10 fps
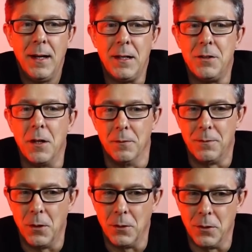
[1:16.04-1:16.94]
He shared
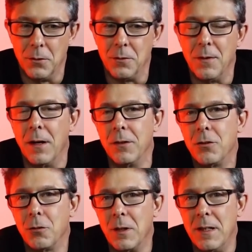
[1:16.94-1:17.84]
photos, various
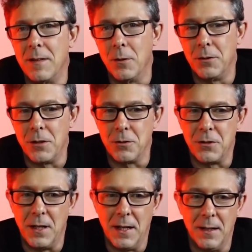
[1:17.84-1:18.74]
trees I was
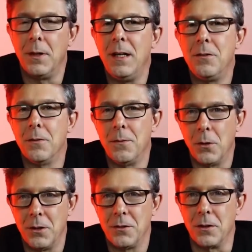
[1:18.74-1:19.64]
interested in. He's so
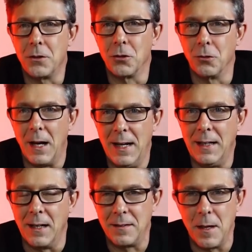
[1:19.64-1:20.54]
focused on creating
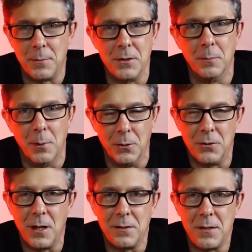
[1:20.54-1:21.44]
exceptional
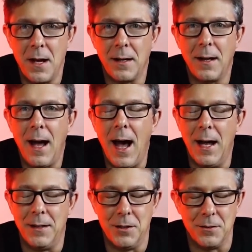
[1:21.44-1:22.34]
bonsai stock.
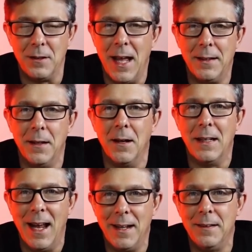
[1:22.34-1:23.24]
I just landed on
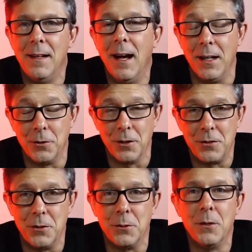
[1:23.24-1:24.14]
Ed. I
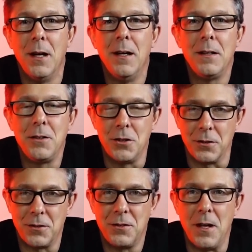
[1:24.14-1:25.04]
trust you.
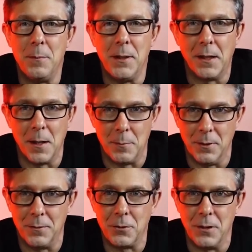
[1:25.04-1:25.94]
Just send me a couple
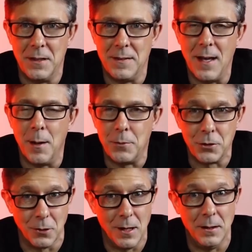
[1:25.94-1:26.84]
of trees. I'm
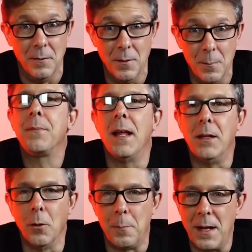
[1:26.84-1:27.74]
sure I'll love them. And they
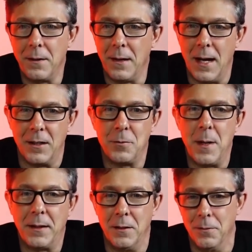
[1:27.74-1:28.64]
were better than I
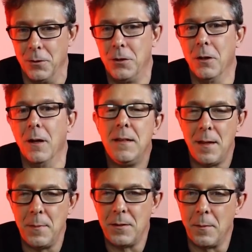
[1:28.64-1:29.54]
expected for sure. He
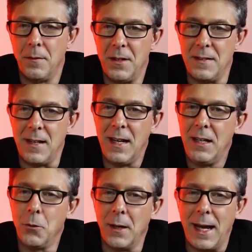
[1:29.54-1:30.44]
sent me some of his
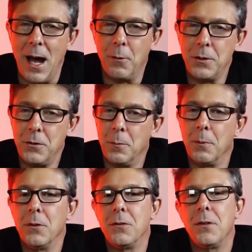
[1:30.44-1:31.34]
Itoigawa
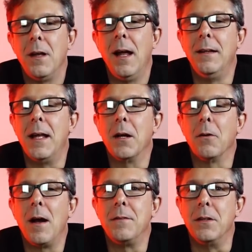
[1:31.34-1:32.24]
Junipers, and they
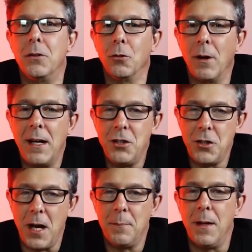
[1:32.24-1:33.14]
arrived great
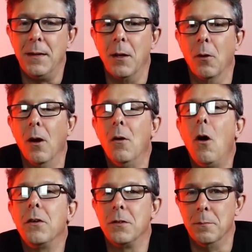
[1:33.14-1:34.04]
shape and they were
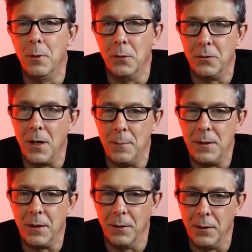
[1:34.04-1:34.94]
awesome bonsai
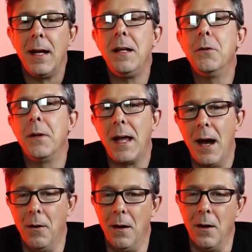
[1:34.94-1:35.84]
material.
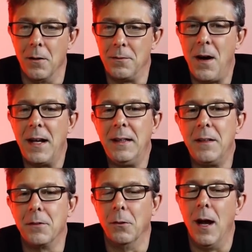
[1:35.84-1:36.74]
Itoigawa are a fine
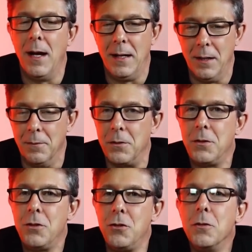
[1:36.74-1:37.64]
leaf variety of
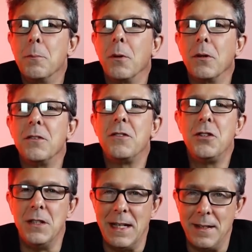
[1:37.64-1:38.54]
Juniperus
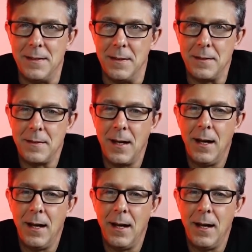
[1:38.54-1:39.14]
chinensis.